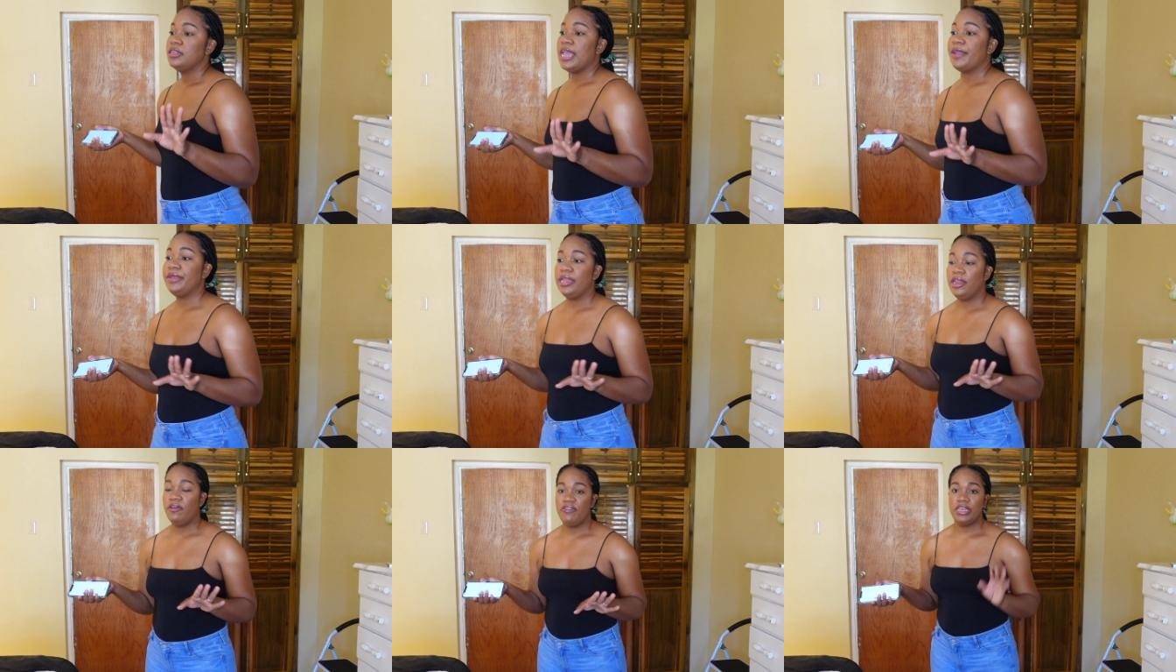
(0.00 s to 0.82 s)
so i really
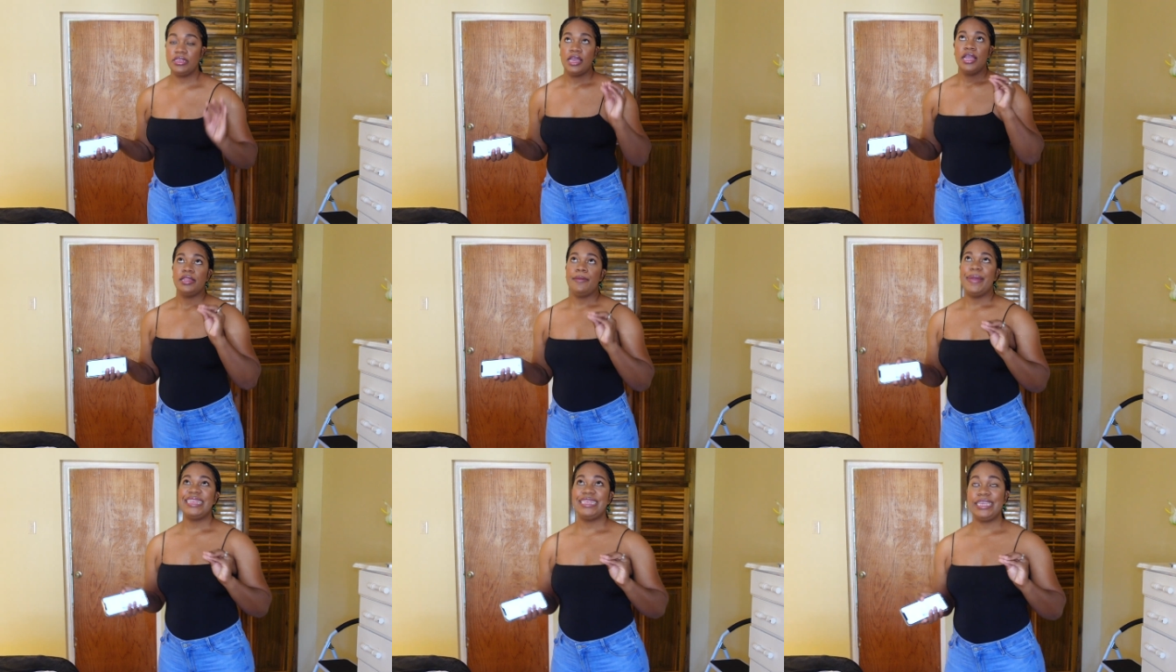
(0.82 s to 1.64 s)
love it the
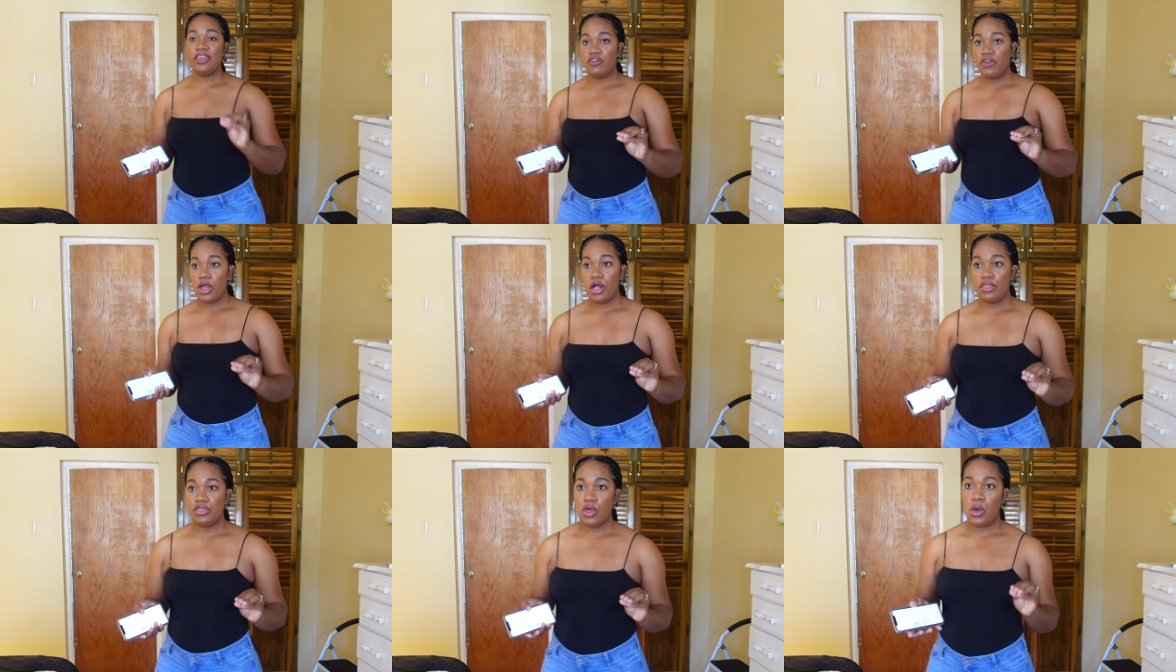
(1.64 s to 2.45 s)

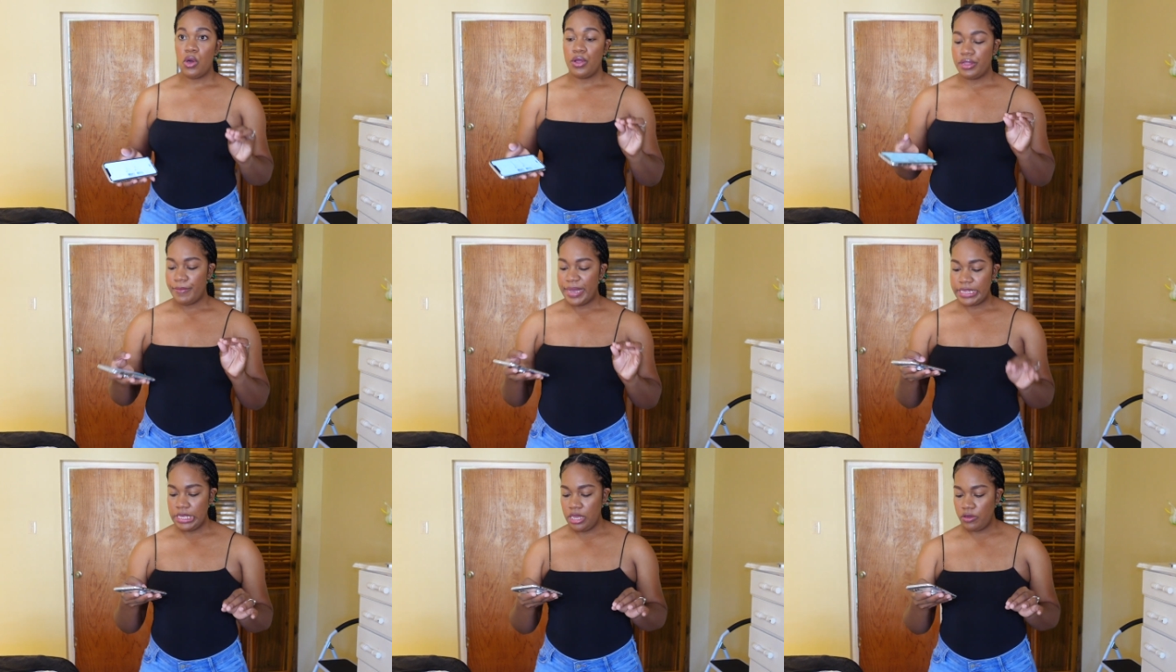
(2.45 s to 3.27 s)
material though the
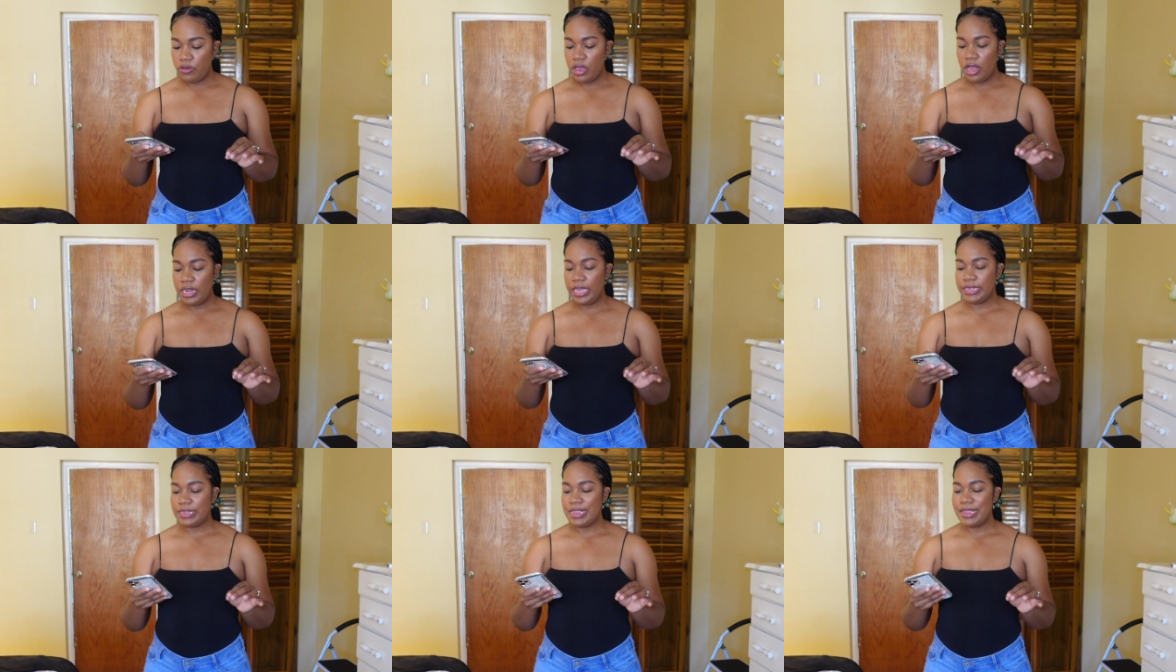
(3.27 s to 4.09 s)
material
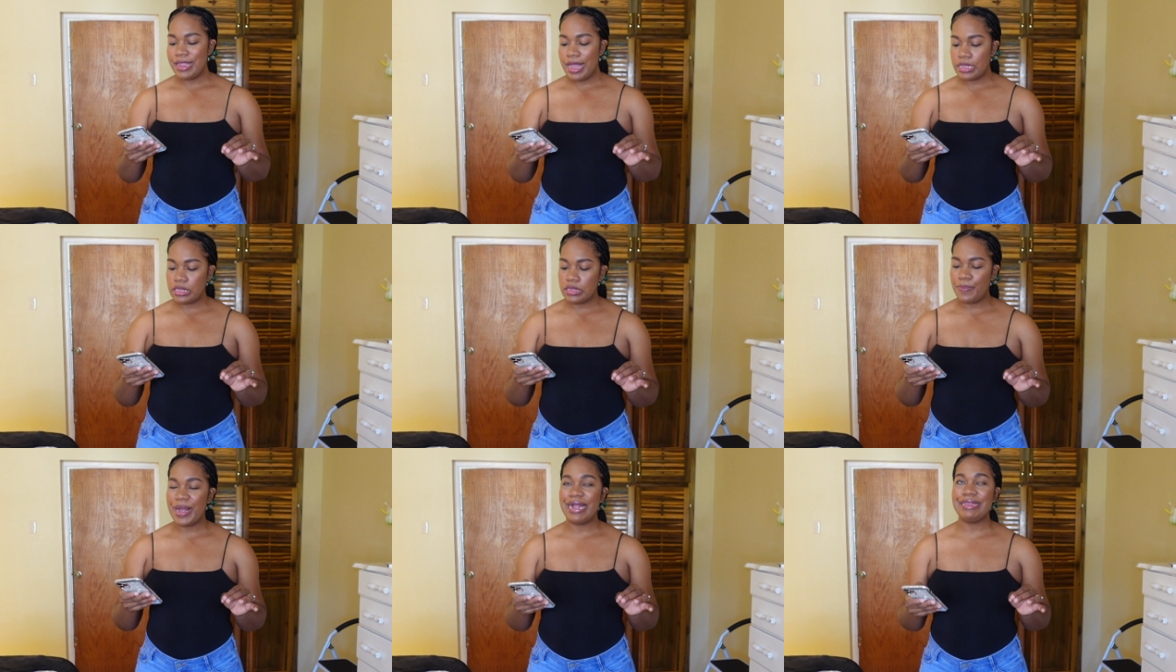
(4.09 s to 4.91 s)
is not
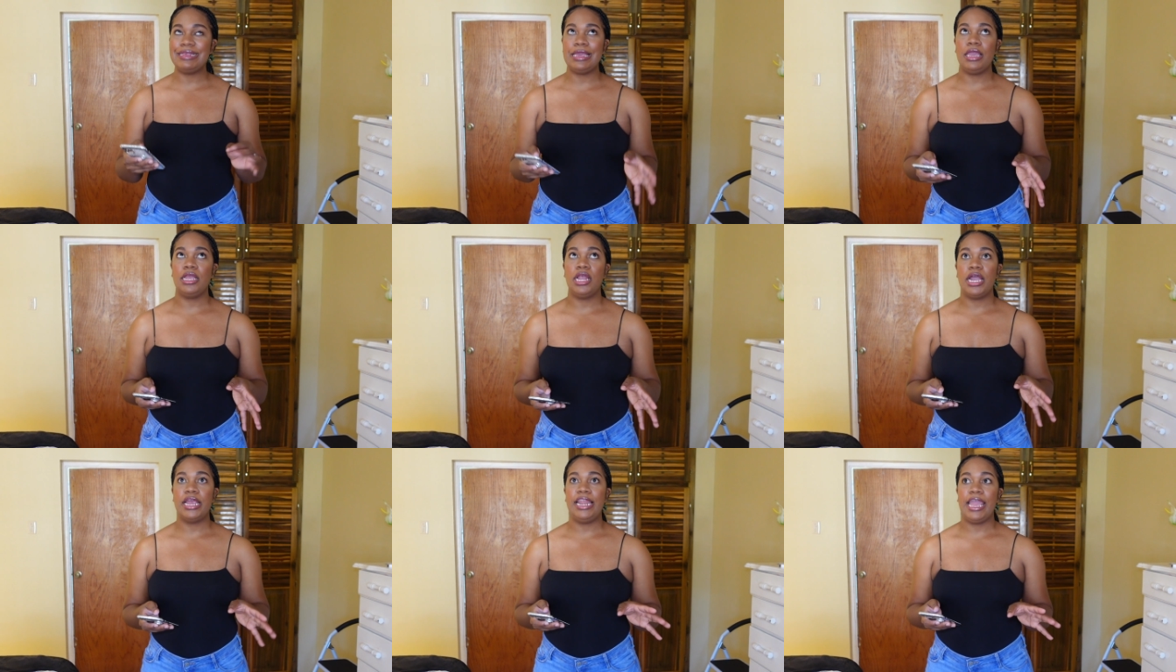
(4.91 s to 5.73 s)

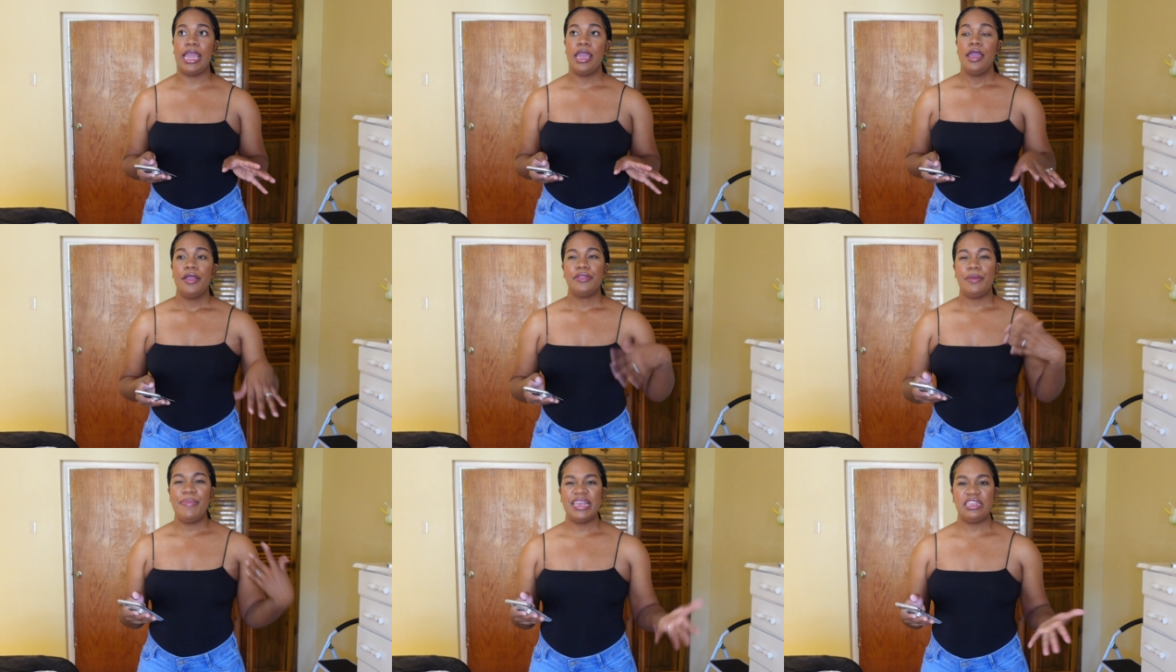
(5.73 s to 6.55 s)
particularly
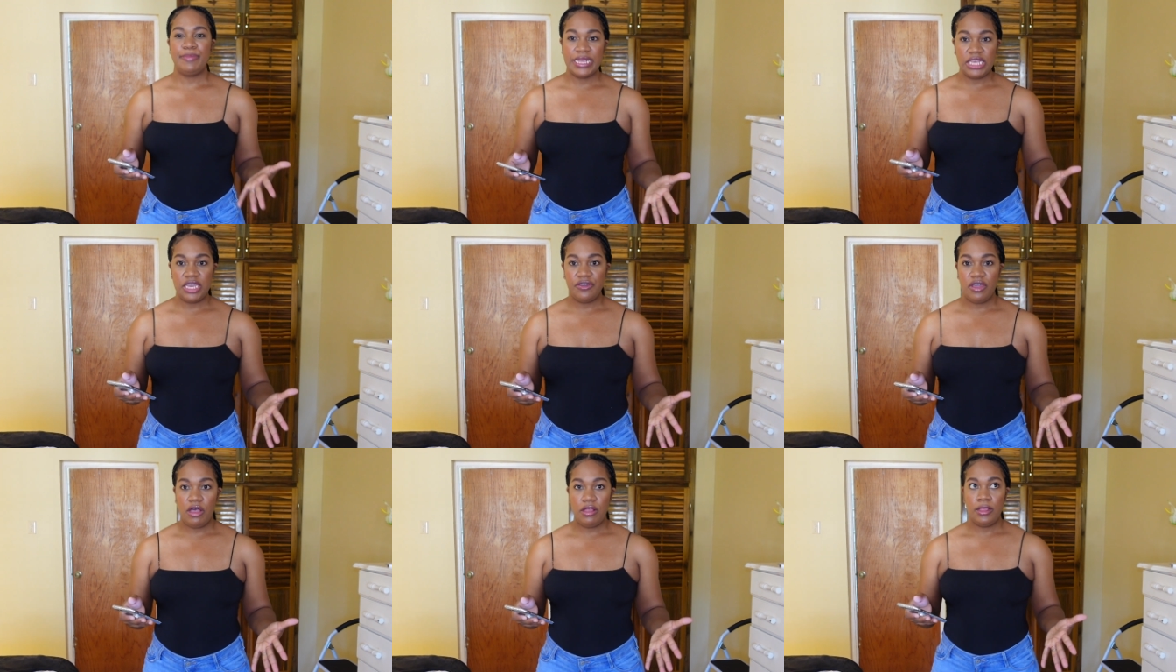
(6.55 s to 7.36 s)
the best
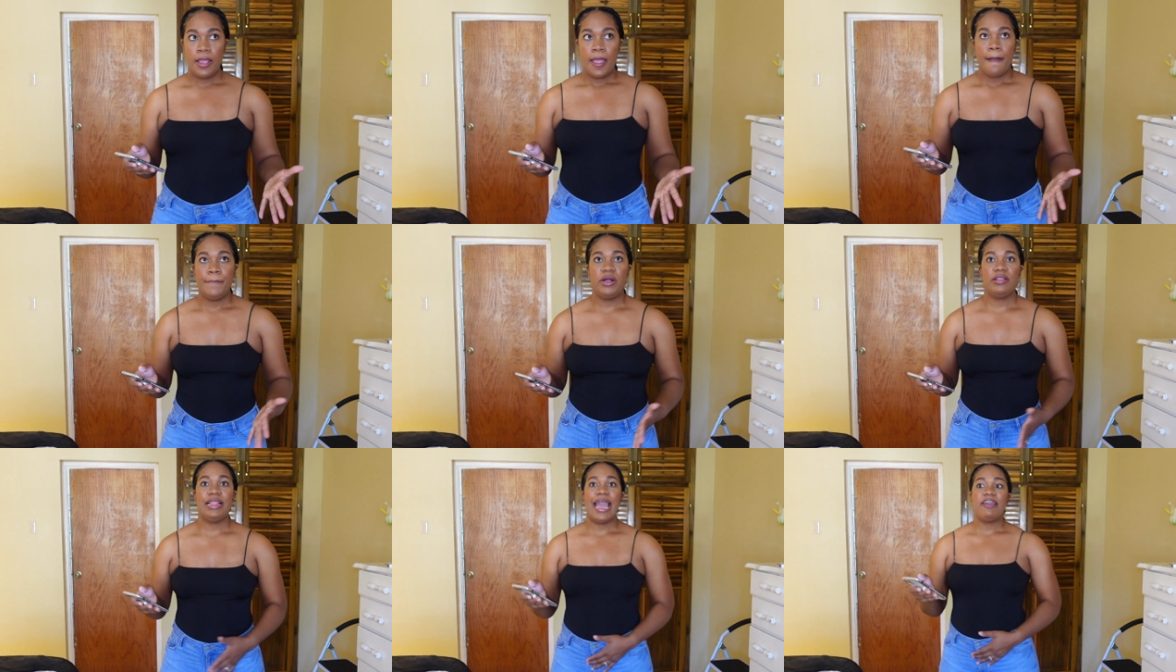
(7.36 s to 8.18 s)
material
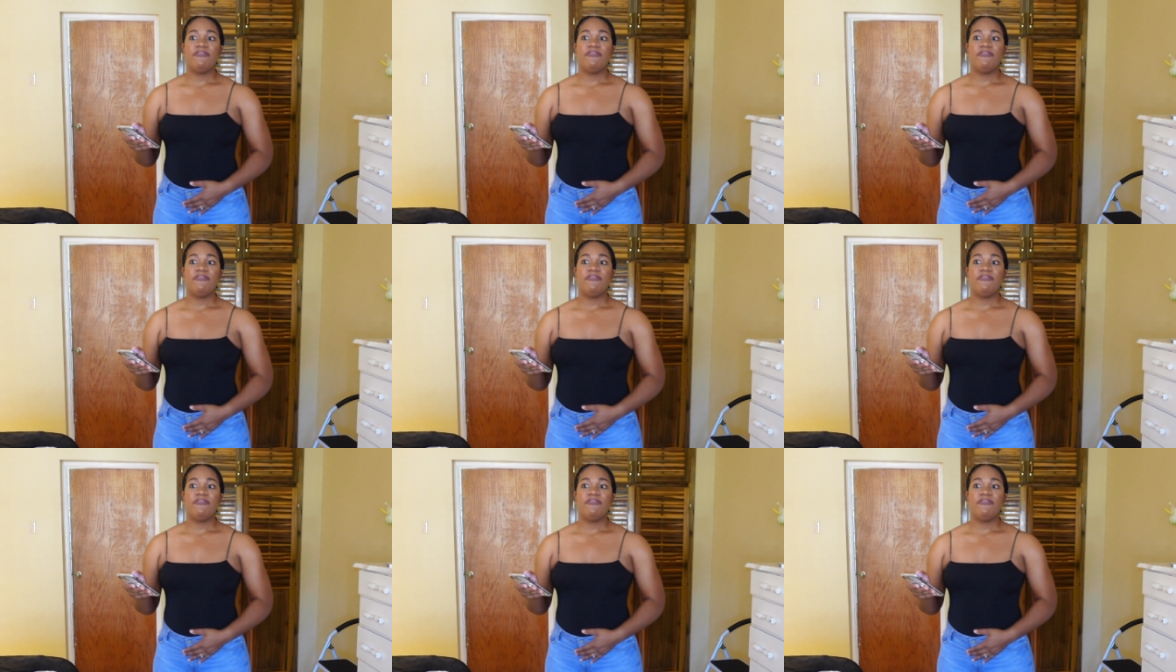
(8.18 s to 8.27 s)
but like